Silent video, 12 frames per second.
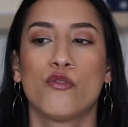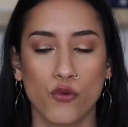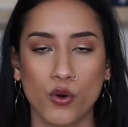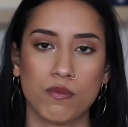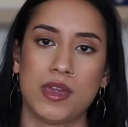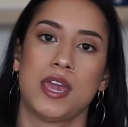
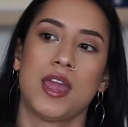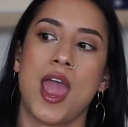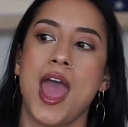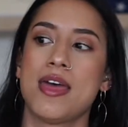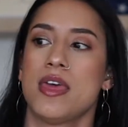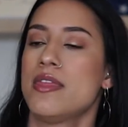for me,
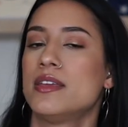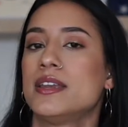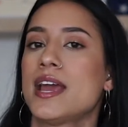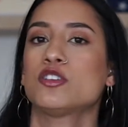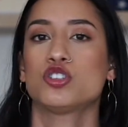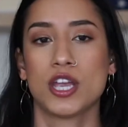and then the
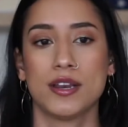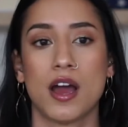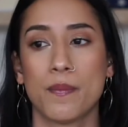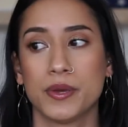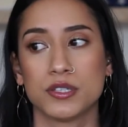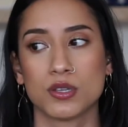next shade
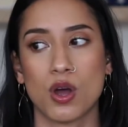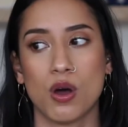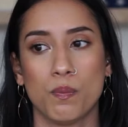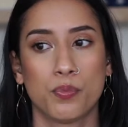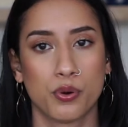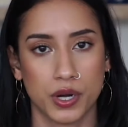up is
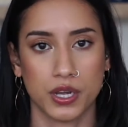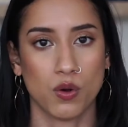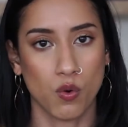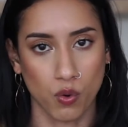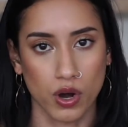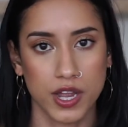pretty
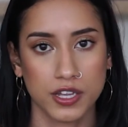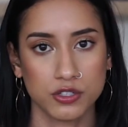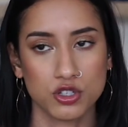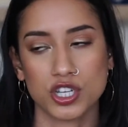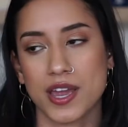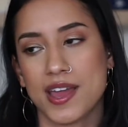
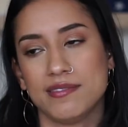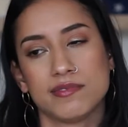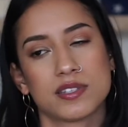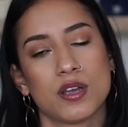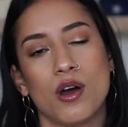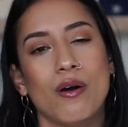orange, and
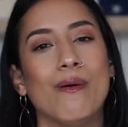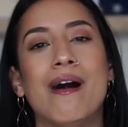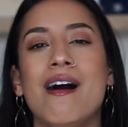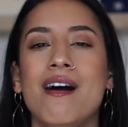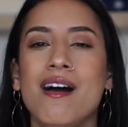so